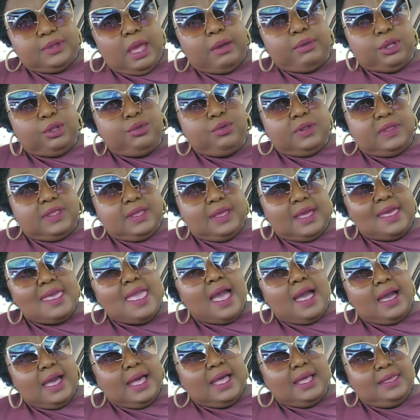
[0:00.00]
Y'all would do think
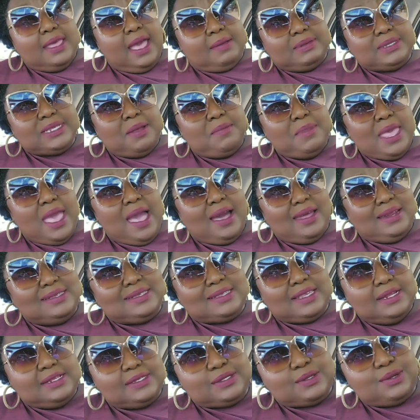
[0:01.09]
y'all got, y'all got, got the
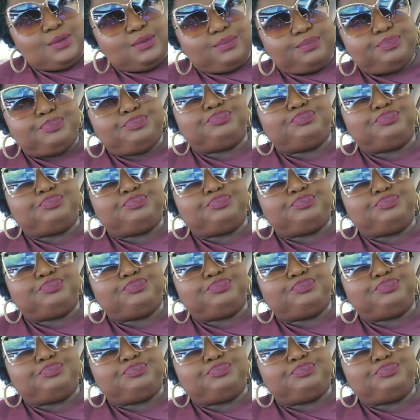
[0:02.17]
skill, so.